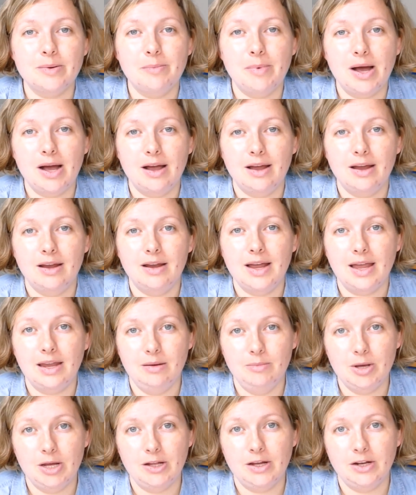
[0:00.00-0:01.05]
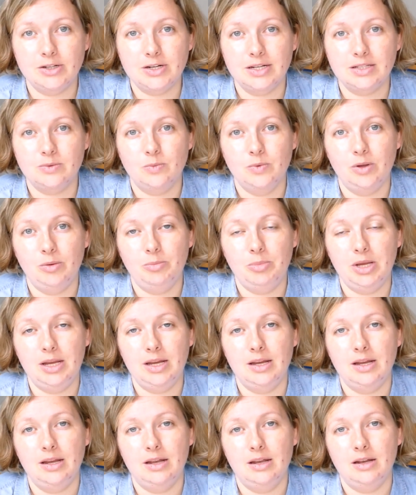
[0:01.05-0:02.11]
My email address will
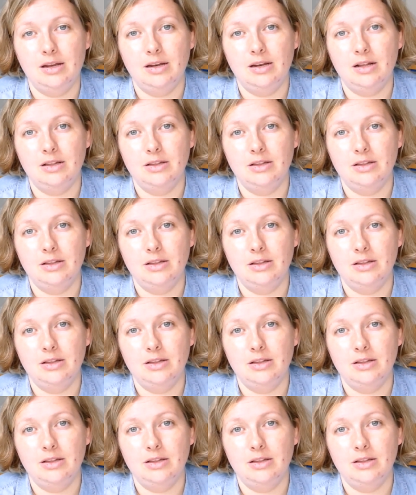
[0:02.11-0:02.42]
be in